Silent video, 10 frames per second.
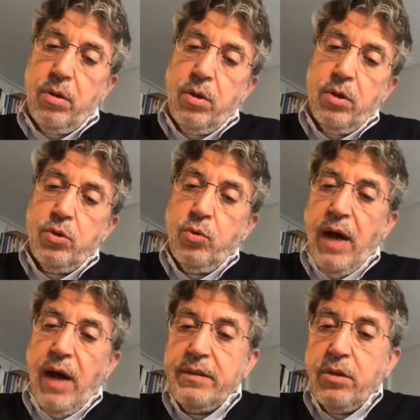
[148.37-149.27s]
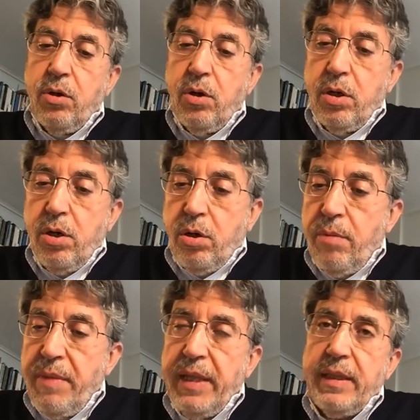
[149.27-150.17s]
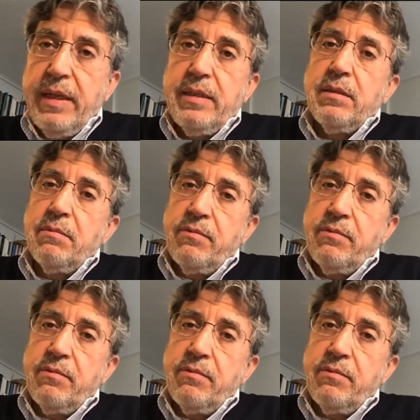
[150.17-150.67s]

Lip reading: to ad hoc committees,